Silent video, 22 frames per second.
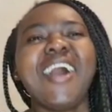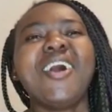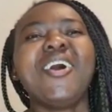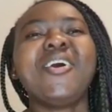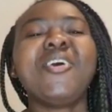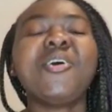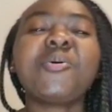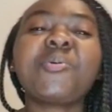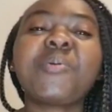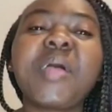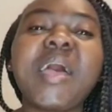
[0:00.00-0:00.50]

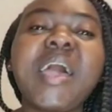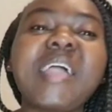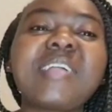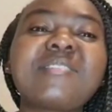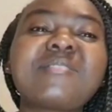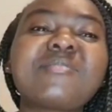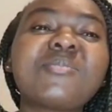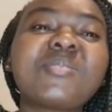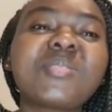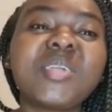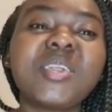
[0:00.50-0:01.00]
All right,
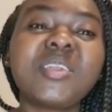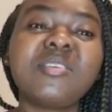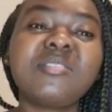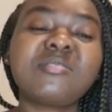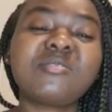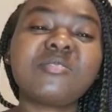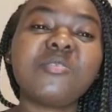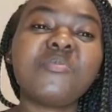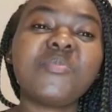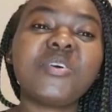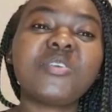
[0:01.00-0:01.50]
so thank you
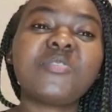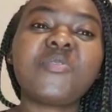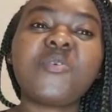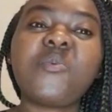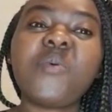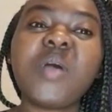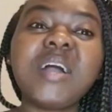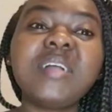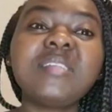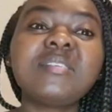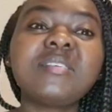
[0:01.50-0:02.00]
so much for
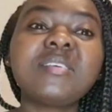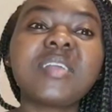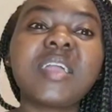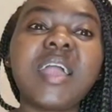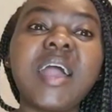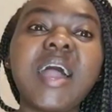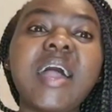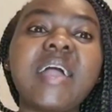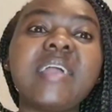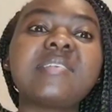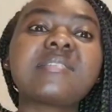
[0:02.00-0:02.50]
watching,
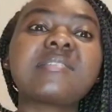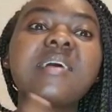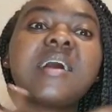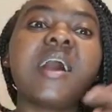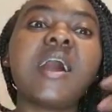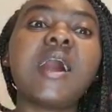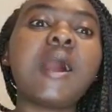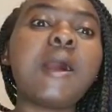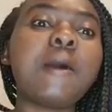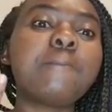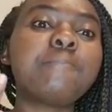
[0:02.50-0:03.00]
guys.
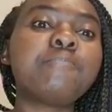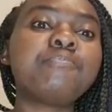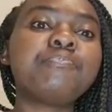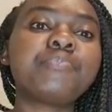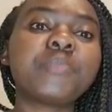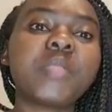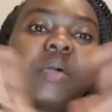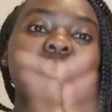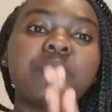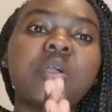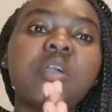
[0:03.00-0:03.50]

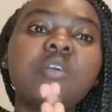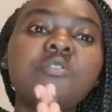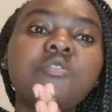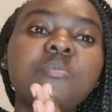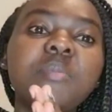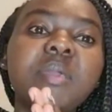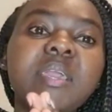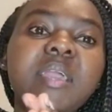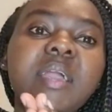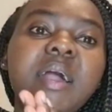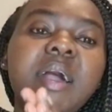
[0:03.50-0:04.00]
I'm going to
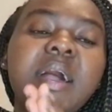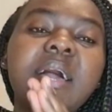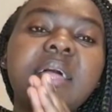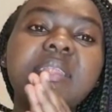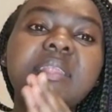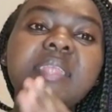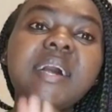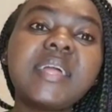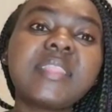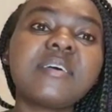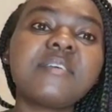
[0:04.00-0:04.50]
make
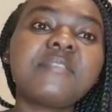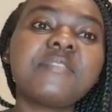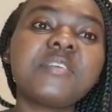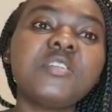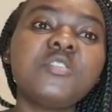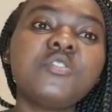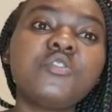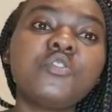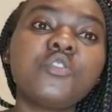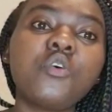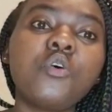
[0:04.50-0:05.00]
another
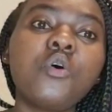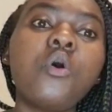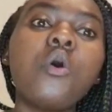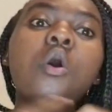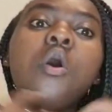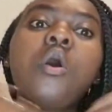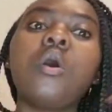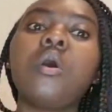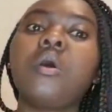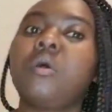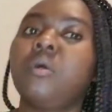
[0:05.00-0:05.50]
video.
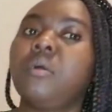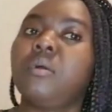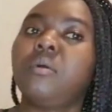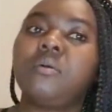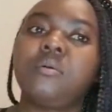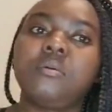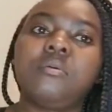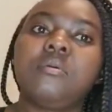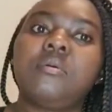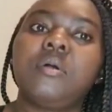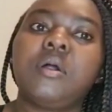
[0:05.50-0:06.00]

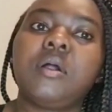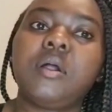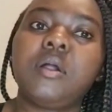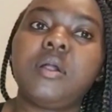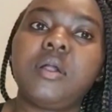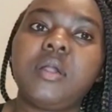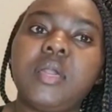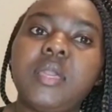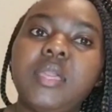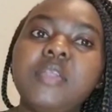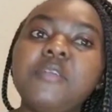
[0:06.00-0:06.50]

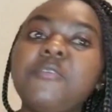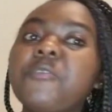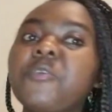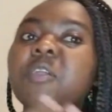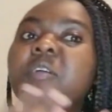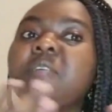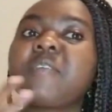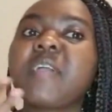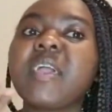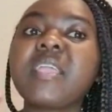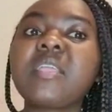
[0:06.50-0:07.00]
If you
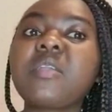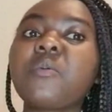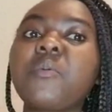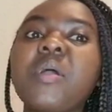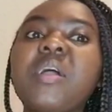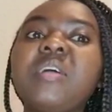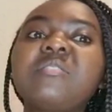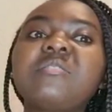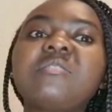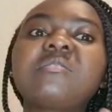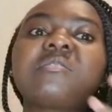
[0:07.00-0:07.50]
have any
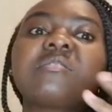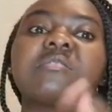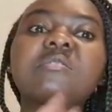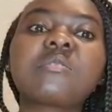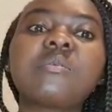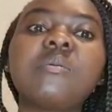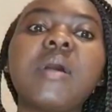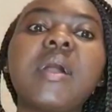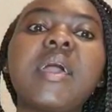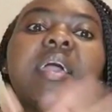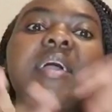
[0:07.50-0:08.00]
questions, just
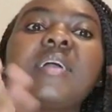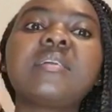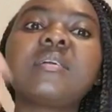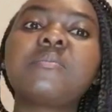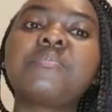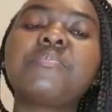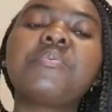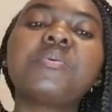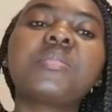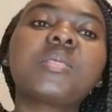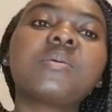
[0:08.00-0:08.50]
go ahead
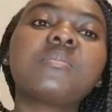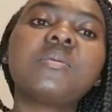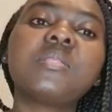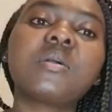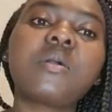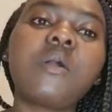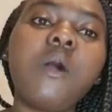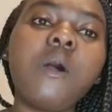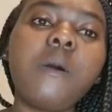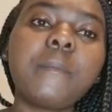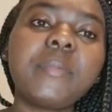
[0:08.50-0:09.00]
and put them in the
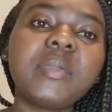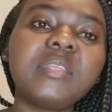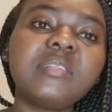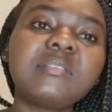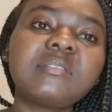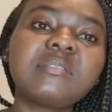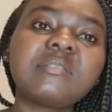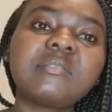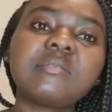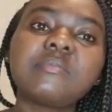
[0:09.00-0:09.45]
comment